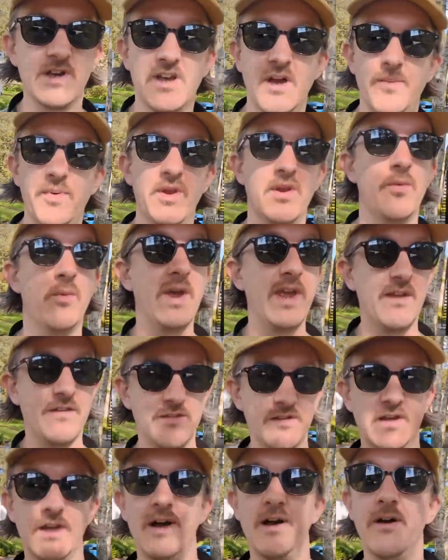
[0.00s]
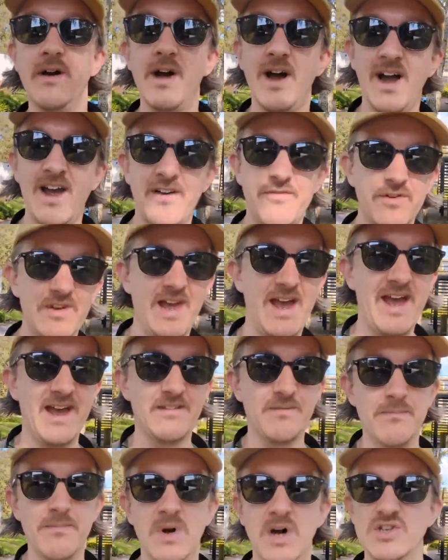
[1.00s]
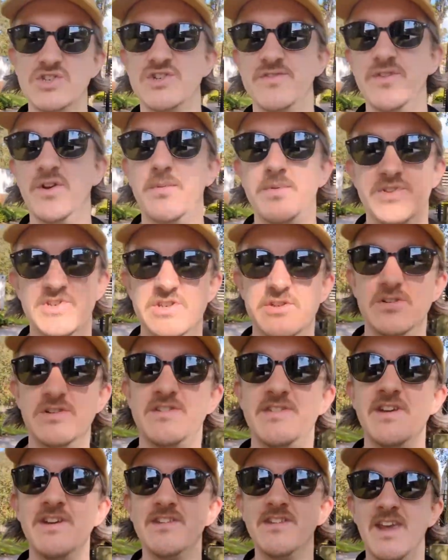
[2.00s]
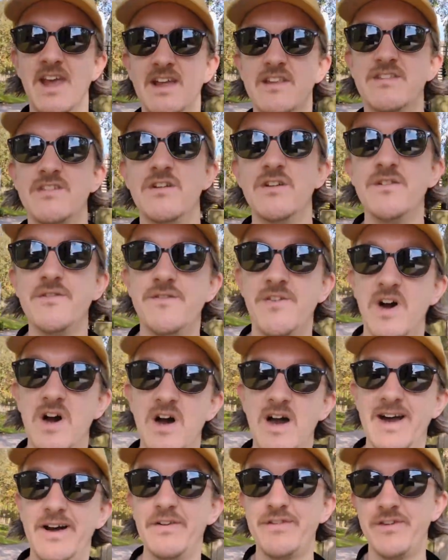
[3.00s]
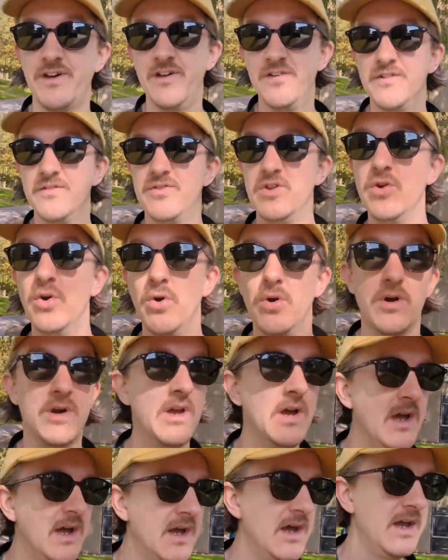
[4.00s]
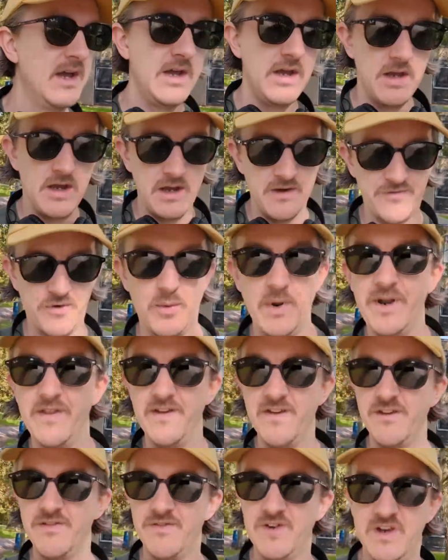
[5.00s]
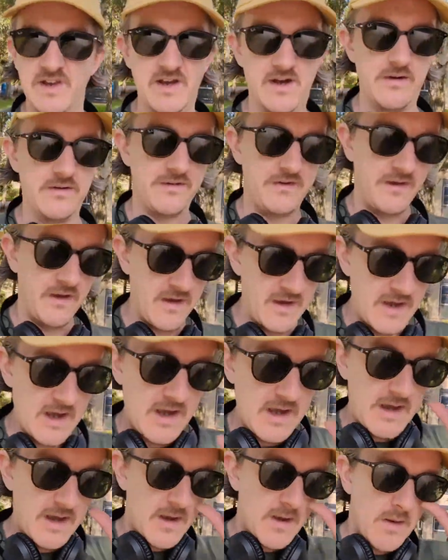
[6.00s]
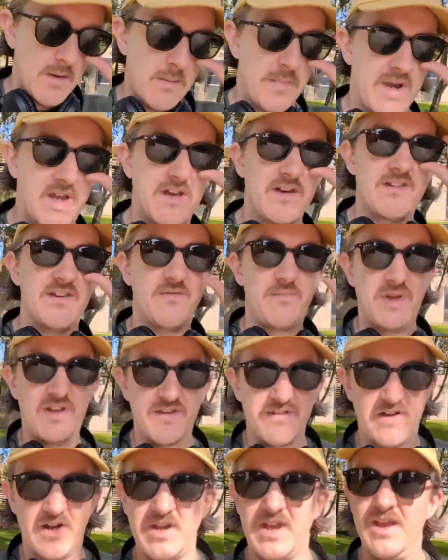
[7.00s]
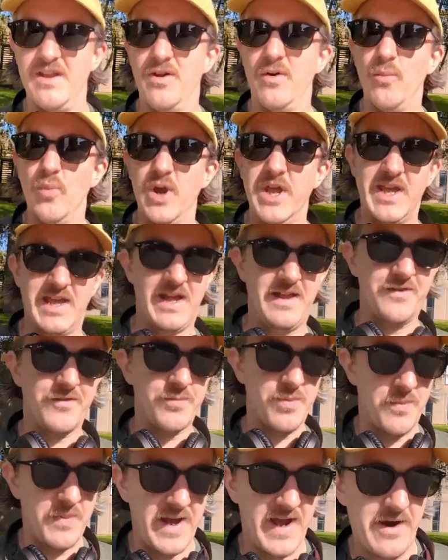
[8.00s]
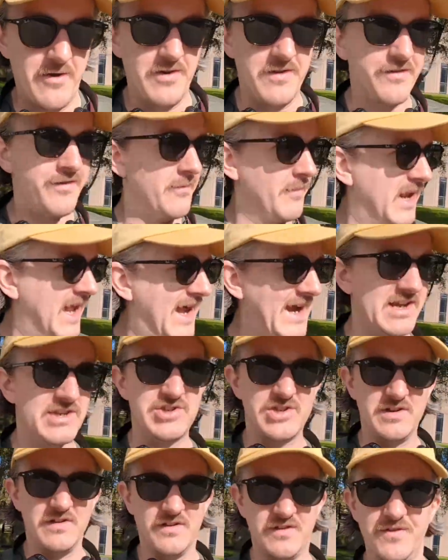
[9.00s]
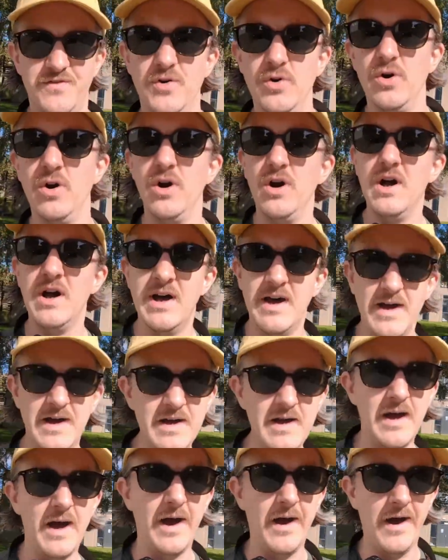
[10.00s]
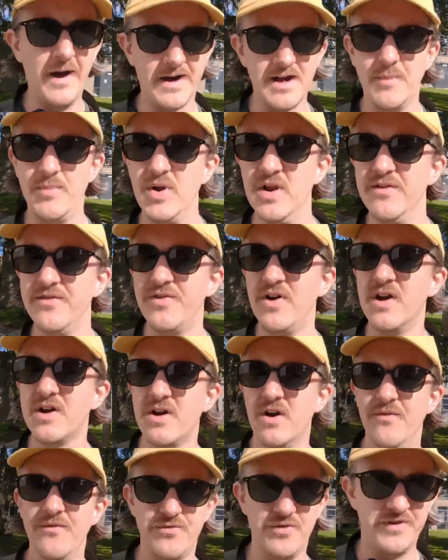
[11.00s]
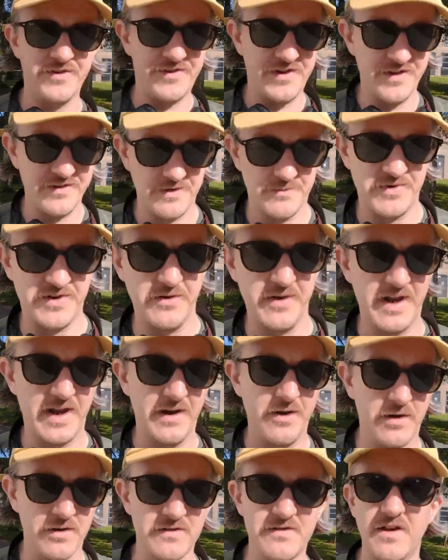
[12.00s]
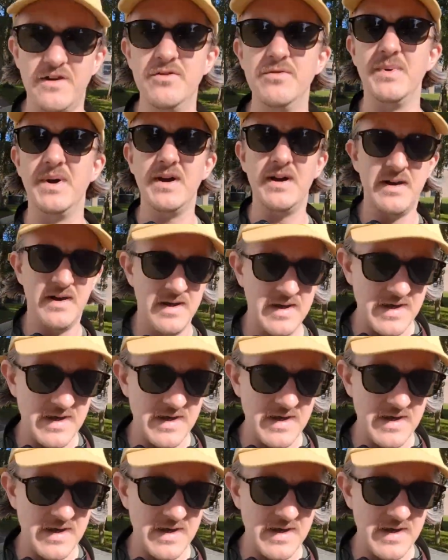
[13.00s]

a couple of weeks ago, I haven't had much of an opportunity to get too far outside of York for one of these videos because I've been stuck in on weekends preparing some lectures for a couple of conferences I'm doing in October.